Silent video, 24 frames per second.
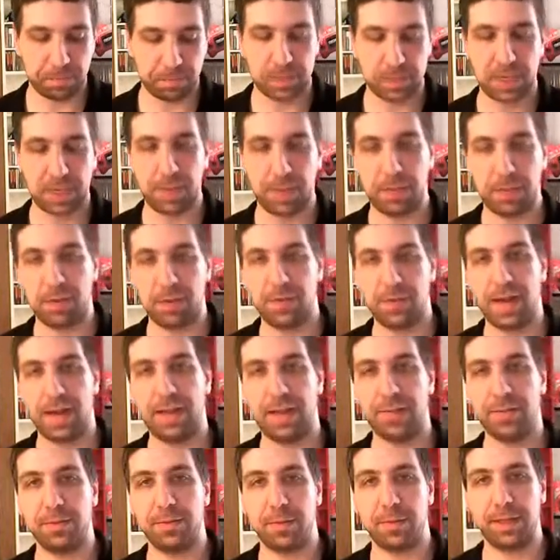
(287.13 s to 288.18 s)
Couple of
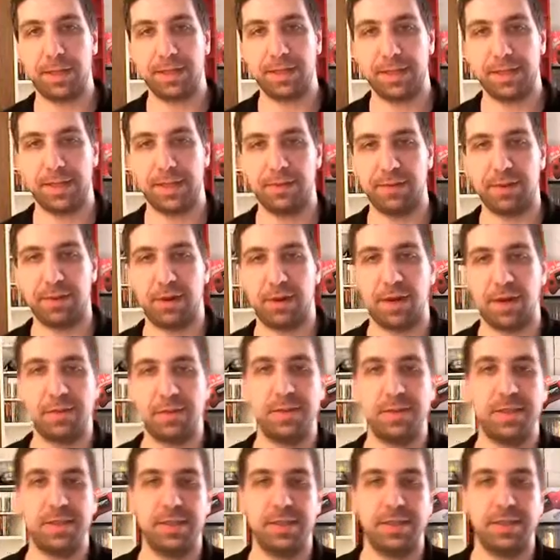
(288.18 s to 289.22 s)
random 2600
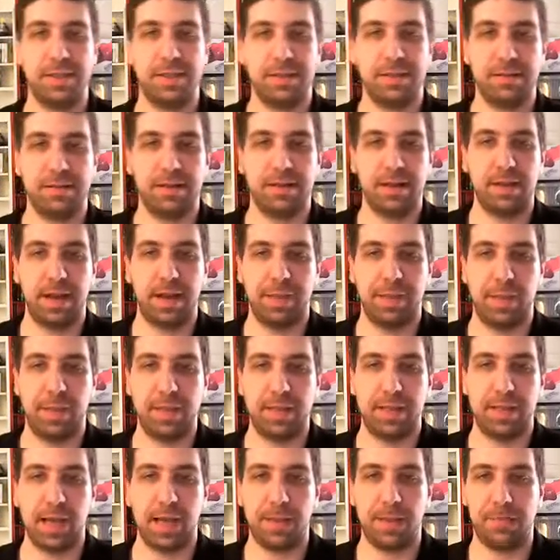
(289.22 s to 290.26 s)
cartridges I
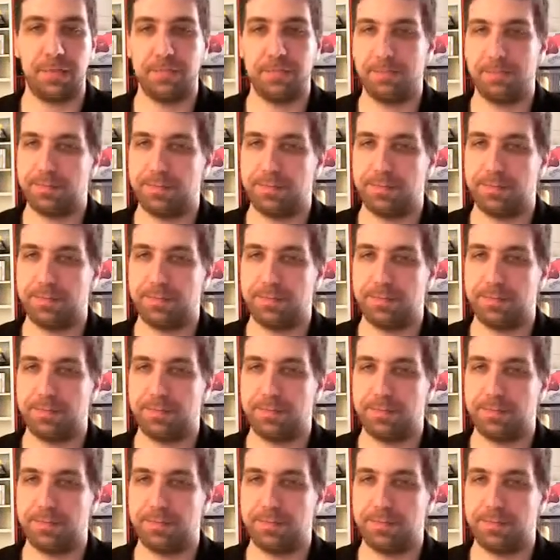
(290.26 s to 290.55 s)
picked up.